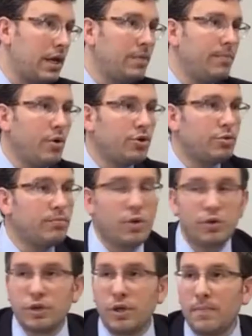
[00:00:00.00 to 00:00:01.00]

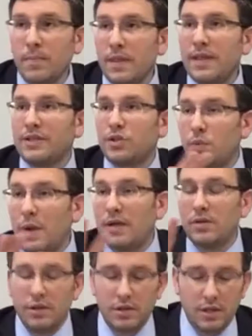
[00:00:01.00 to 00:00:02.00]
Moshe that
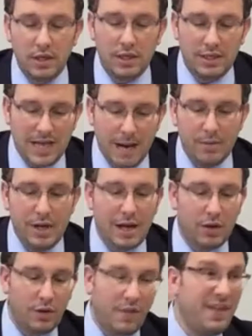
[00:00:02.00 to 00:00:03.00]
surrounded the
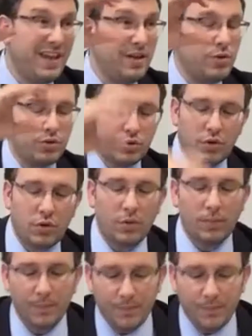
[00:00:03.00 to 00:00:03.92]
tabernacle in the inner circle.